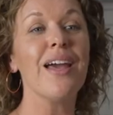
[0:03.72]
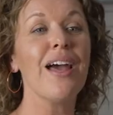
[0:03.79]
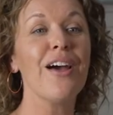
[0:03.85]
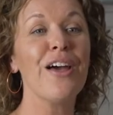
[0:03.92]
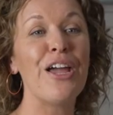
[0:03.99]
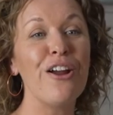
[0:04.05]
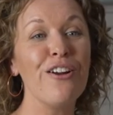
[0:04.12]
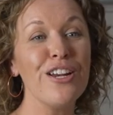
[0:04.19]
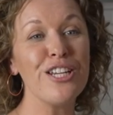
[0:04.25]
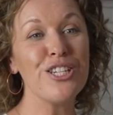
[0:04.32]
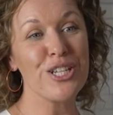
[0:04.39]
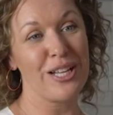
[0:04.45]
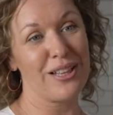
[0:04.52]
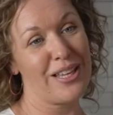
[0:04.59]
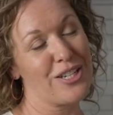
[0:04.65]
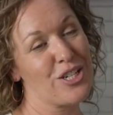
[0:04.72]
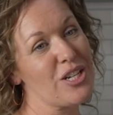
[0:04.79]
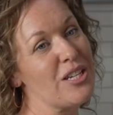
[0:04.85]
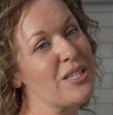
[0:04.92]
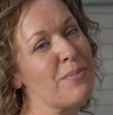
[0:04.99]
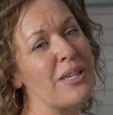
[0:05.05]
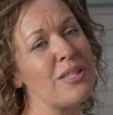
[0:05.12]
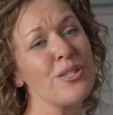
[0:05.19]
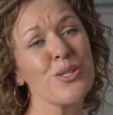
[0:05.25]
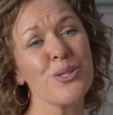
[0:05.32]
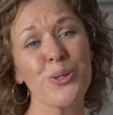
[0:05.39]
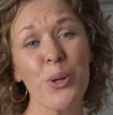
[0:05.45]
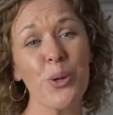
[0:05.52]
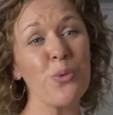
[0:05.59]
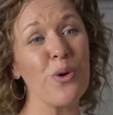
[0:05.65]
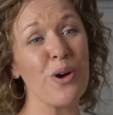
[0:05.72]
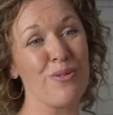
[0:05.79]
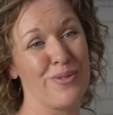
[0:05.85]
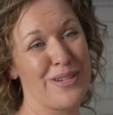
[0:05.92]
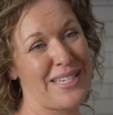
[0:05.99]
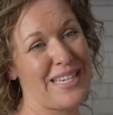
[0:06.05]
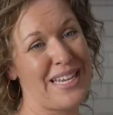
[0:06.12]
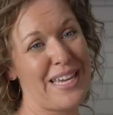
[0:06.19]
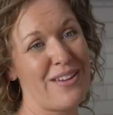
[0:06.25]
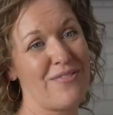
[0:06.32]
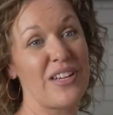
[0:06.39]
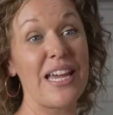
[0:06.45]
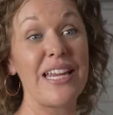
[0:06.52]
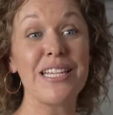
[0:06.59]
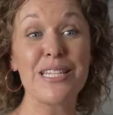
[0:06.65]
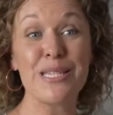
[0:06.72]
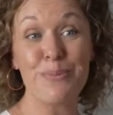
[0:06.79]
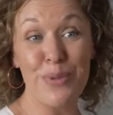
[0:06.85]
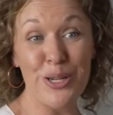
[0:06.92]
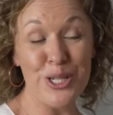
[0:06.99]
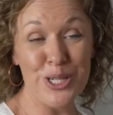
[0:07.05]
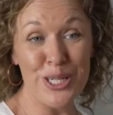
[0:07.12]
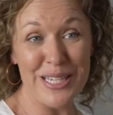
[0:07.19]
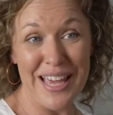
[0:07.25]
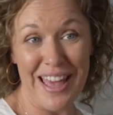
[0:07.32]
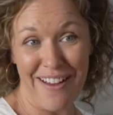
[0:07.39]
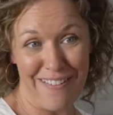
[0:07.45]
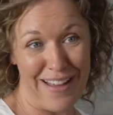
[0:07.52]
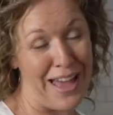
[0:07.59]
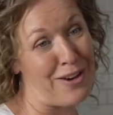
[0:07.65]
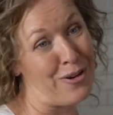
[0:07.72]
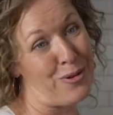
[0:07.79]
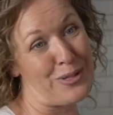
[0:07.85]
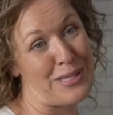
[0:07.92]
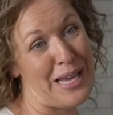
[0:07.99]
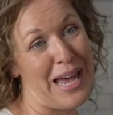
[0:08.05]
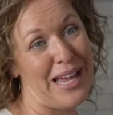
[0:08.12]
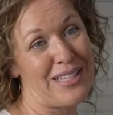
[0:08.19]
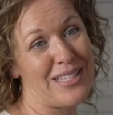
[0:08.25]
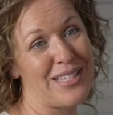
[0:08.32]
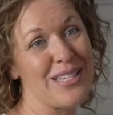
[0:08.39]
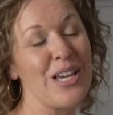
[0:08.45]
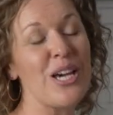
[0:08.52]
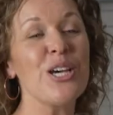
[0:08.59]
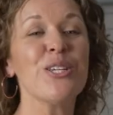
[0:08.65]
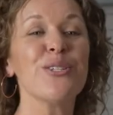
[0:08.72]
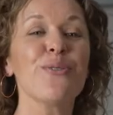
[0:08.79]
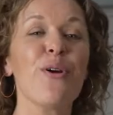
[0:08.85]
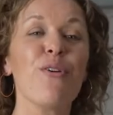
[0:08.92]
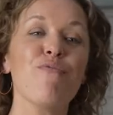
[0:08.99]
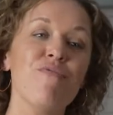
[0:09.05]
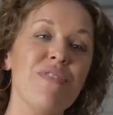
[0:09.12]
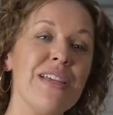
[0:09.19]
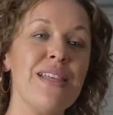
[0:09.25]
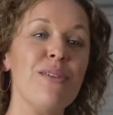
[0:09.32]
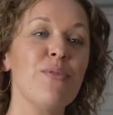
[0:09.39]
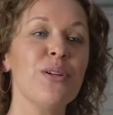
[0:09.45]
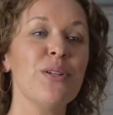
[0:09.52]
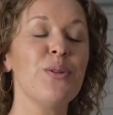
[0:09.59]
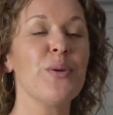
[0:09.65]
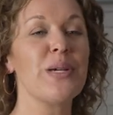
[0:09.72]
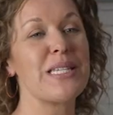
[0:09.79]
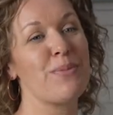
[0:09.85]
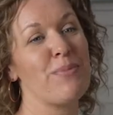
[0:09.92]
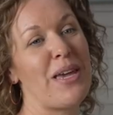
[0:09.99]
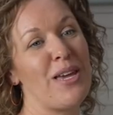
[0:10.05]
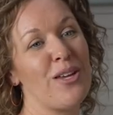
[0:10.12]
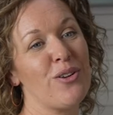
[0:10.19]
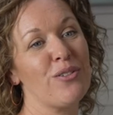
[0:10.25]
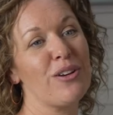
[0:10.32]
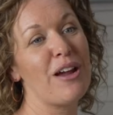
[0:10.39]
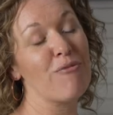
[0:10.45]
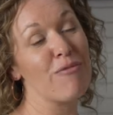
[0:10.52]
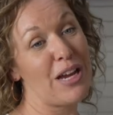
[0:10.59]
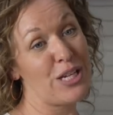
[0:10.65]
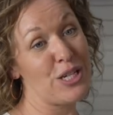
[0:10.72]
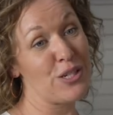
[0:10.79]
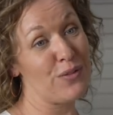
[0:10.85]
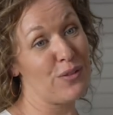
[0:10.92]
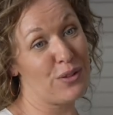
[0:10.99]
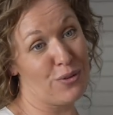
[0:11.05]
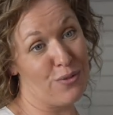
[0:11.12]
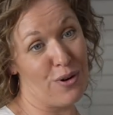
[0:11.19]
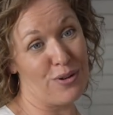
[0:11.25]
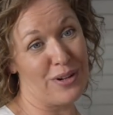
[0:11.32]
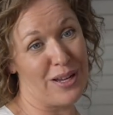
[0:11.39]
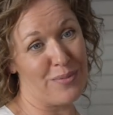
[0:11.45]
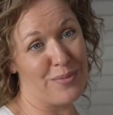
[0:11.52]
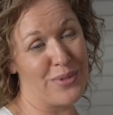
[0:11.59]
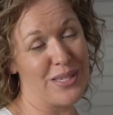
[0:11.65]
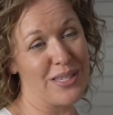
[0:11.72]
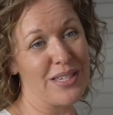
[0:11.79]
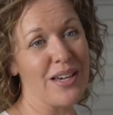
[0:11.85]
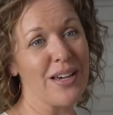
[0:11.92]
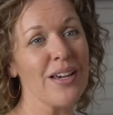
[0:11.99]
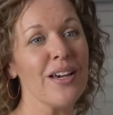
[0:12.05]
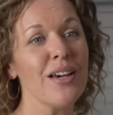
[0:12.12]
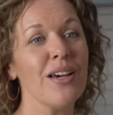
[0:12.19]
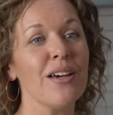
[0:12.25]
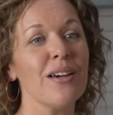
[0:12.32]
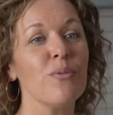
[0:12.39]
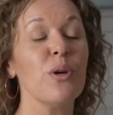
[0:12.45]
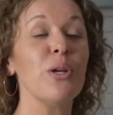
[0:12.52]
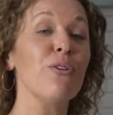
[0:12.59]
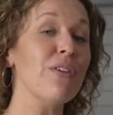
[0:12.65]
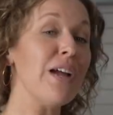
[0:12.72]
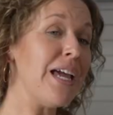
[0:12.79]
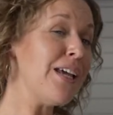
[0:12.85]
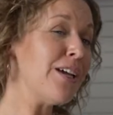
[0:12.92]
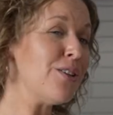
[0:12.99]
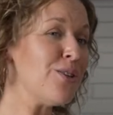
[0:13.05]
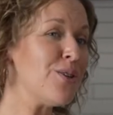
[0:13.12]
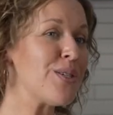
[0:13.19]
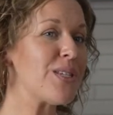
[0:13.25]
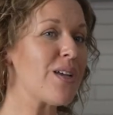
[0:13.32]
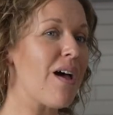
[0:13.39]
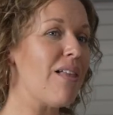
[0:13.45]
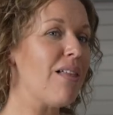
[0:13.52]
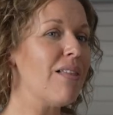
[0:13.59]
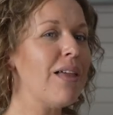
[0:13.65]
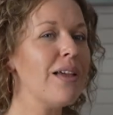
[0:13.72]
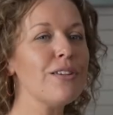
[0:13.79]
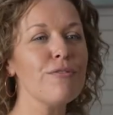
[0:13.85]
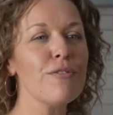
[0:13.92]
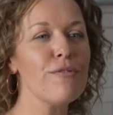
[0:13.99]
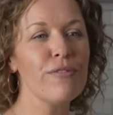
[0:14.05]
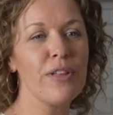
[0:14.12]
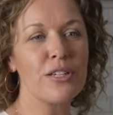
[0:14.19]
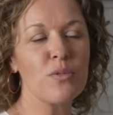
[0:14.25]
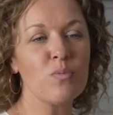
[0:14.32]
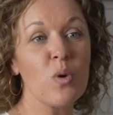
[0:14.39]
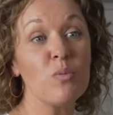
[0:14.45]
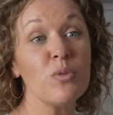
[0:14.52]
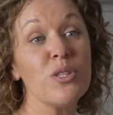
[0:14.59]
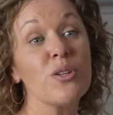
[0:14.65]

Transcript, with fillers: Our heritage collection has been so well received and especially our adults hats. So I really wanted to expand on our range to the grown-ups. When creating a new style, I like to reflect on what would